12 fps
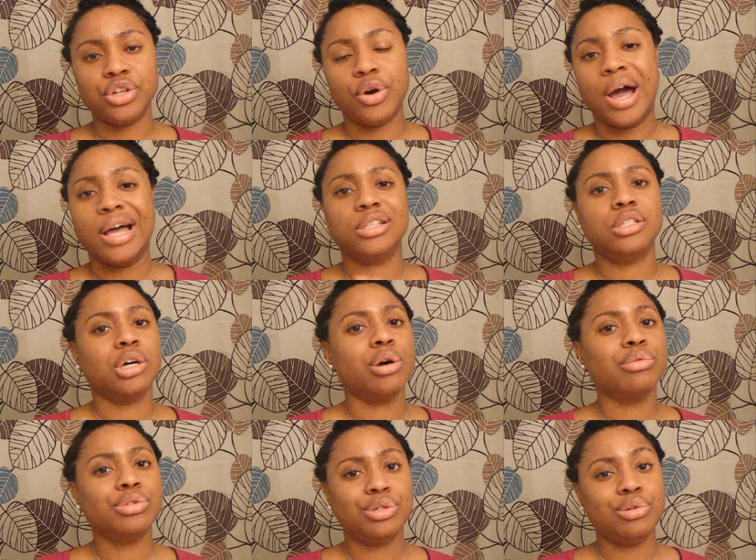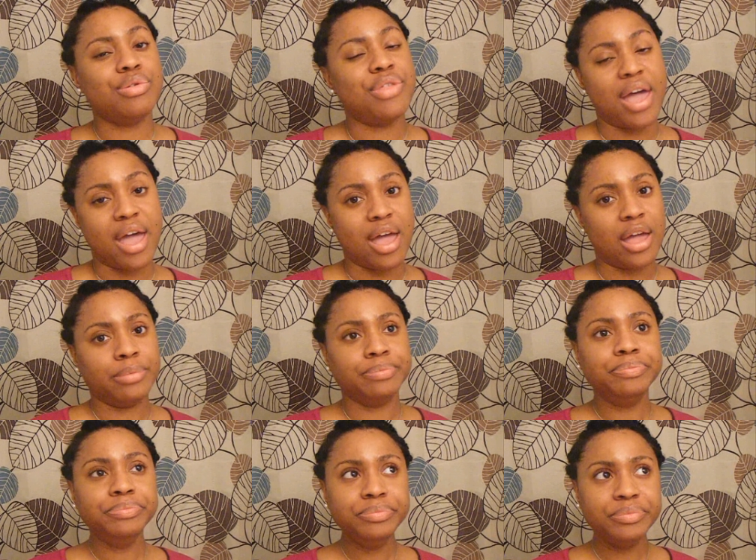so I don't do
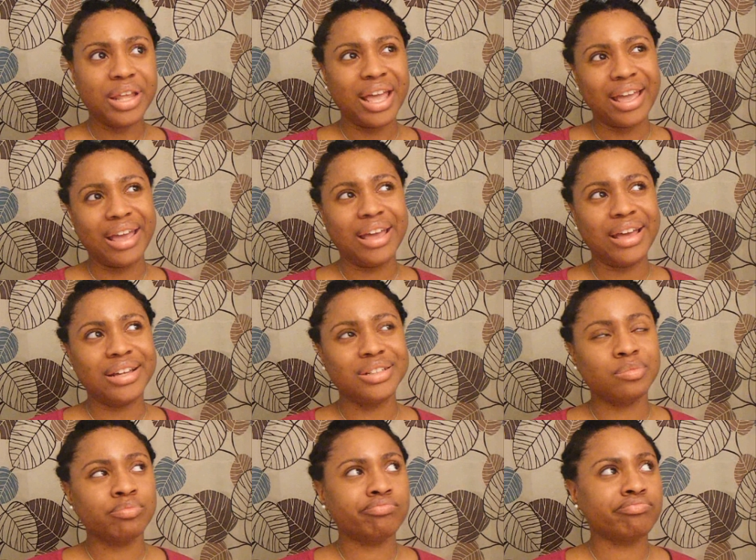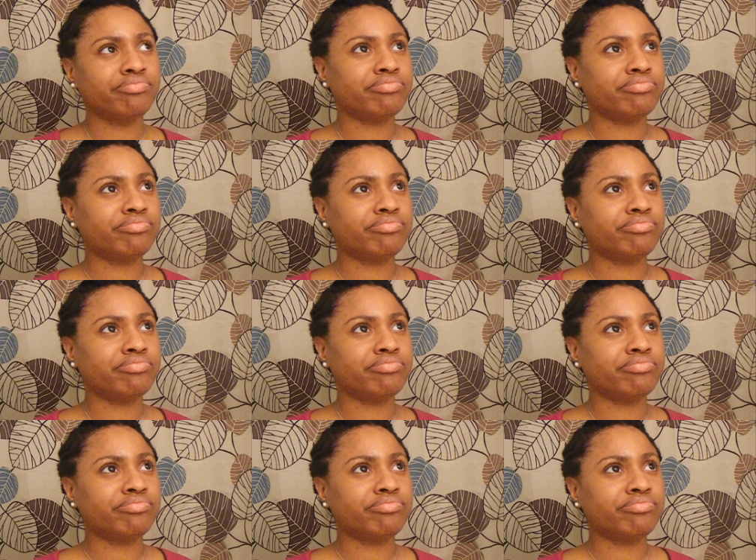that and